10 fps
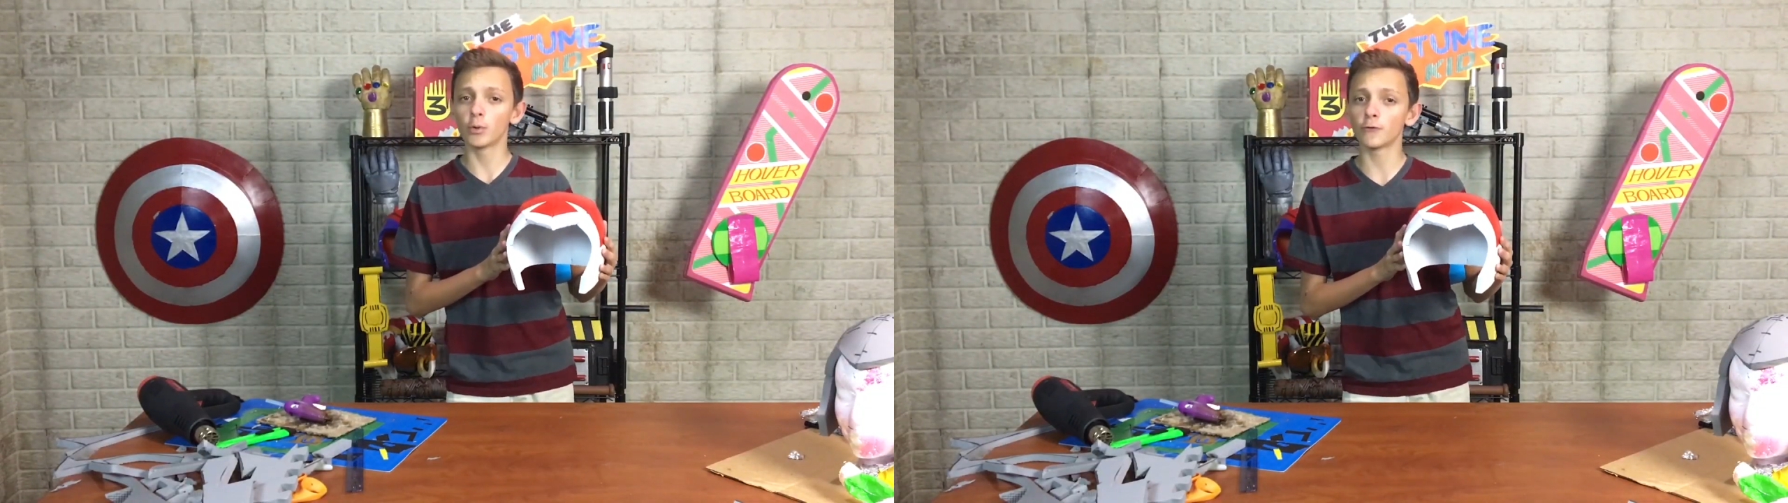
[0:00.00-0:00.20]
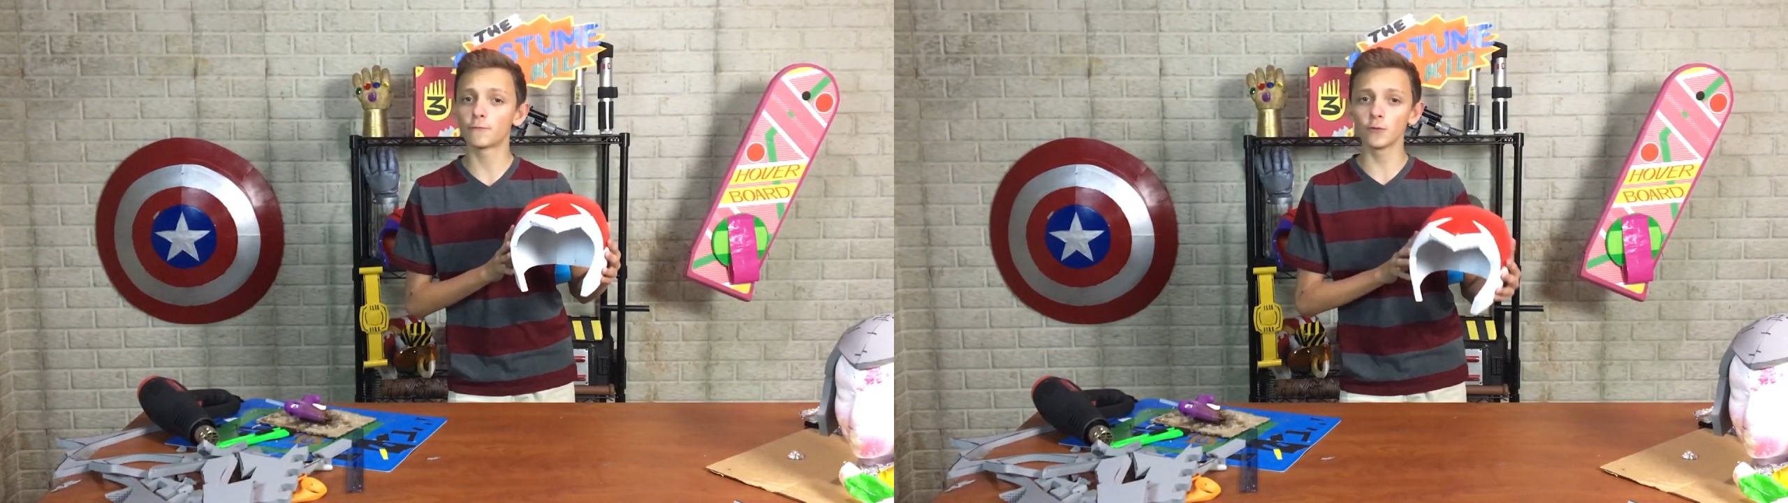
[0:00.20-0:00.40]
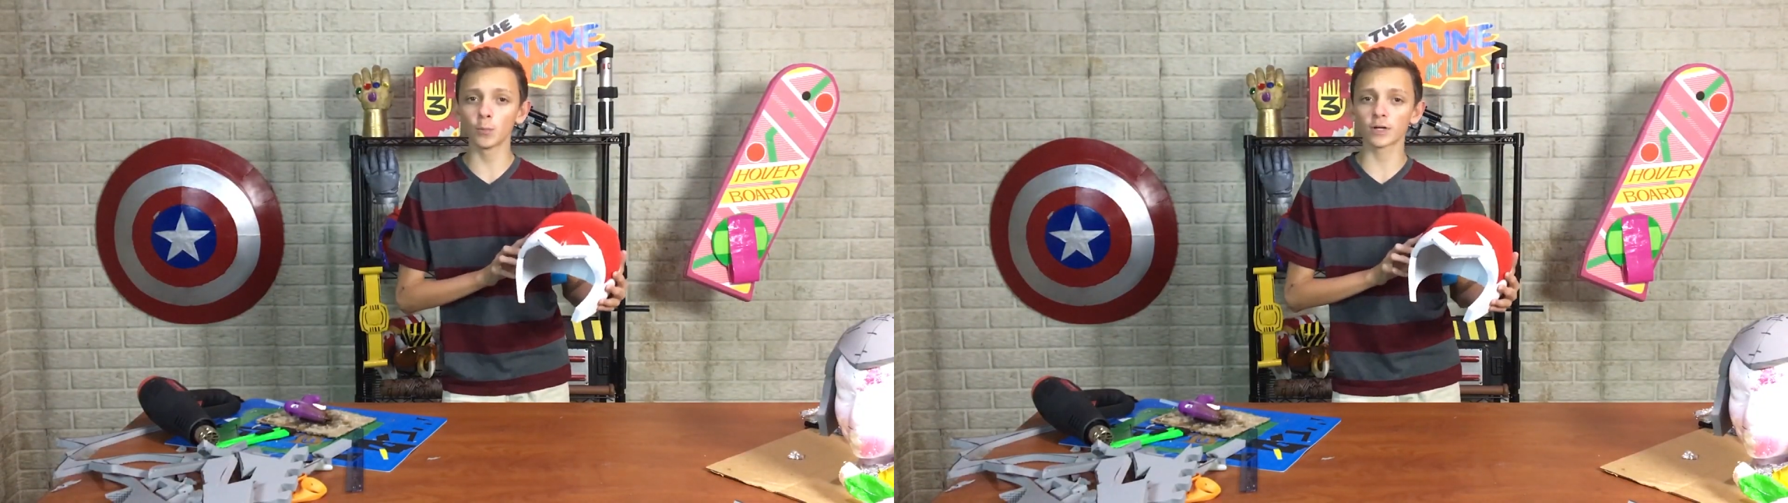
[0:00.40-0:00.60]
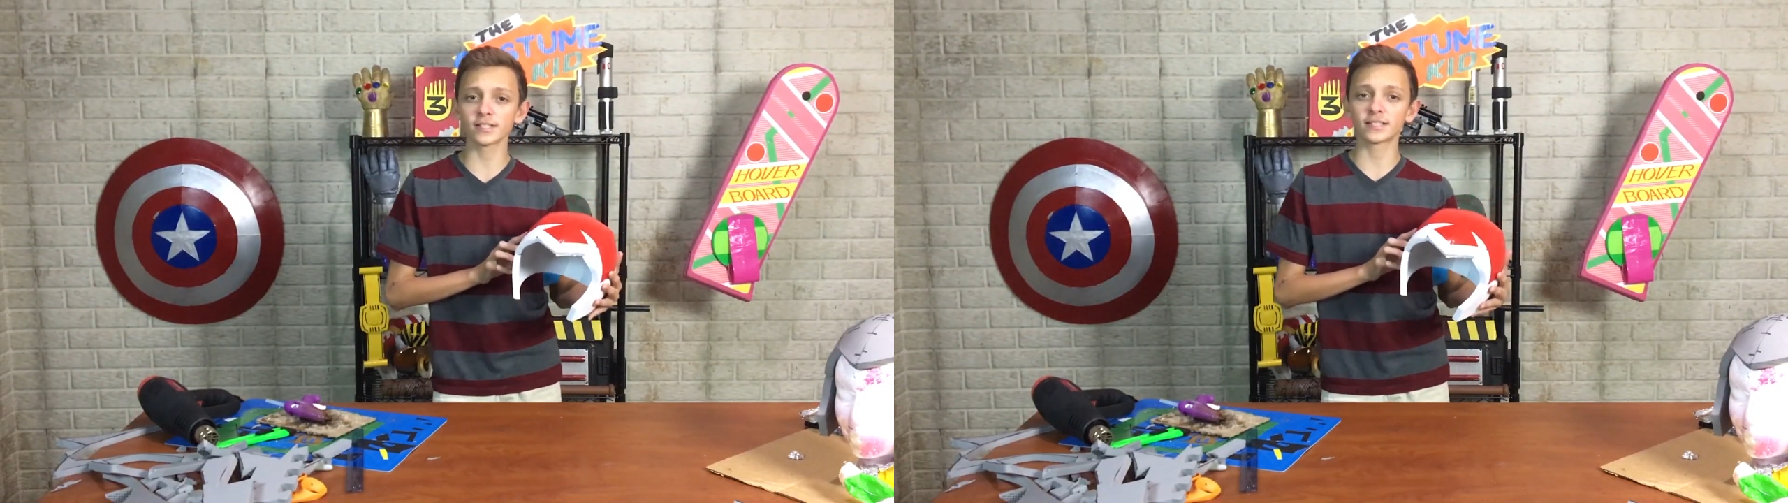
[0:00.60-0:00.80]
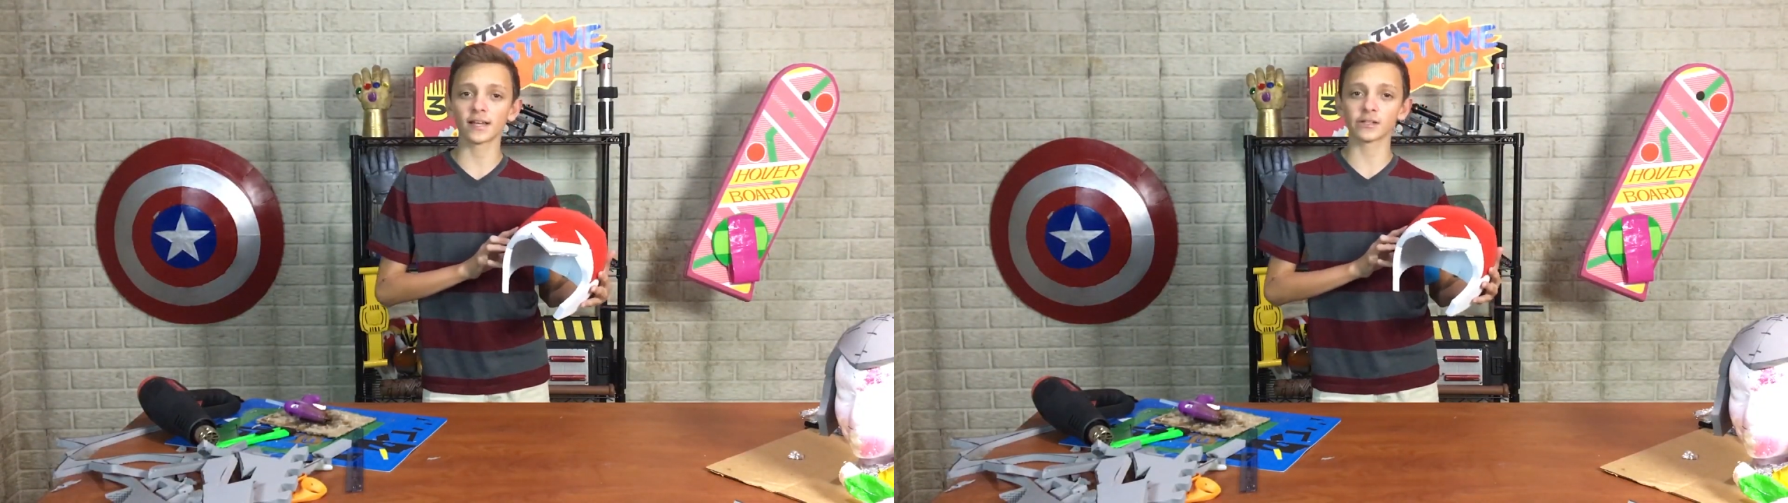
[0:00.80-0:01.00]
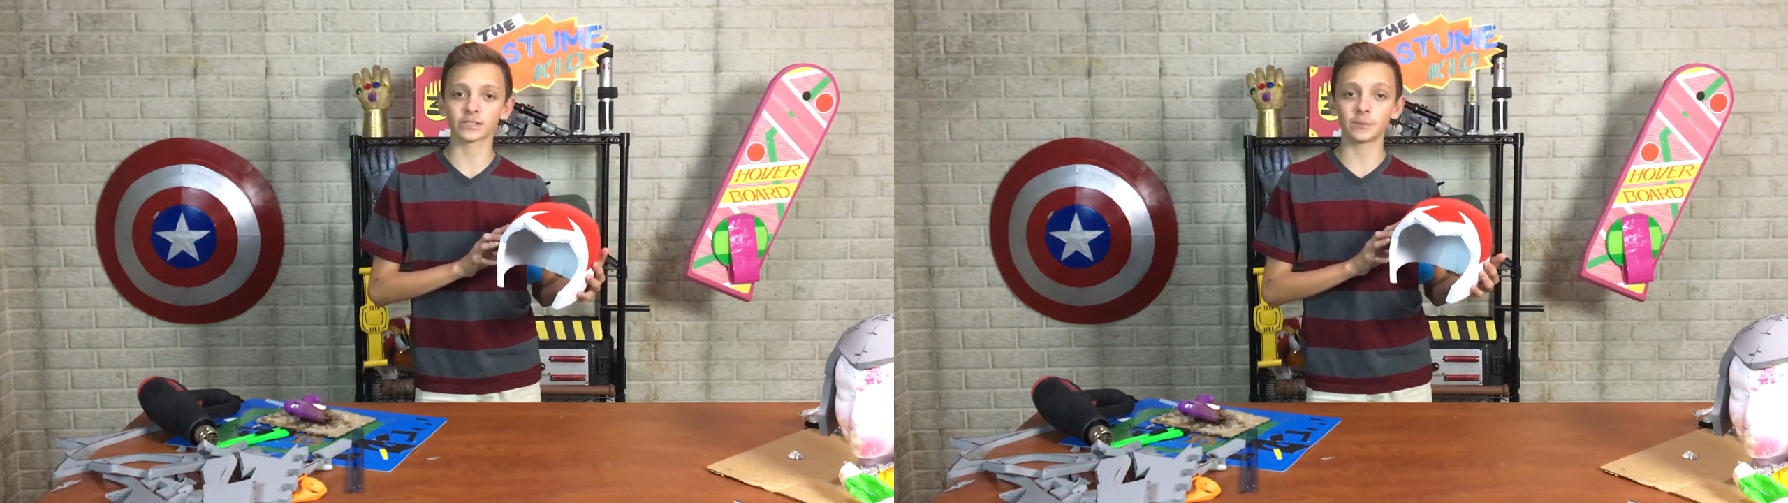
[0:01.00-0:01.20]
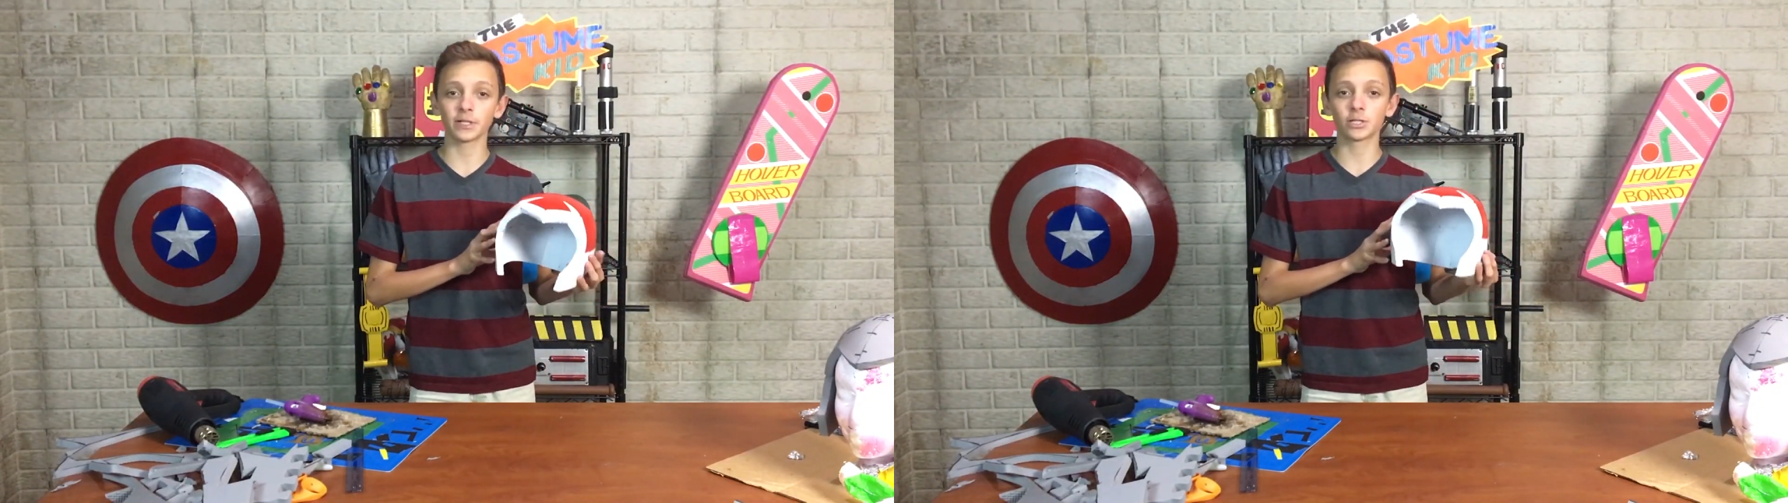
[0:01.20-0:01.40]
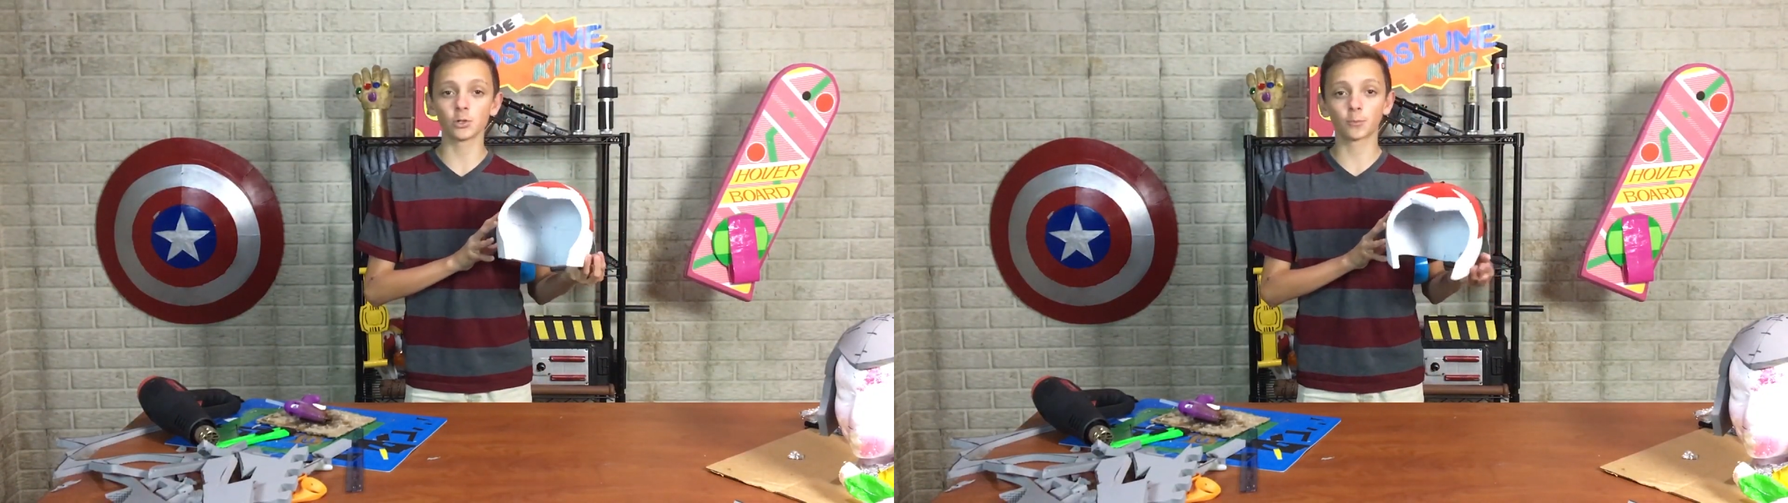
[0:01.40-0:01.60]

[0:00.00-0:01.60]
with a few more details that I'm gonna do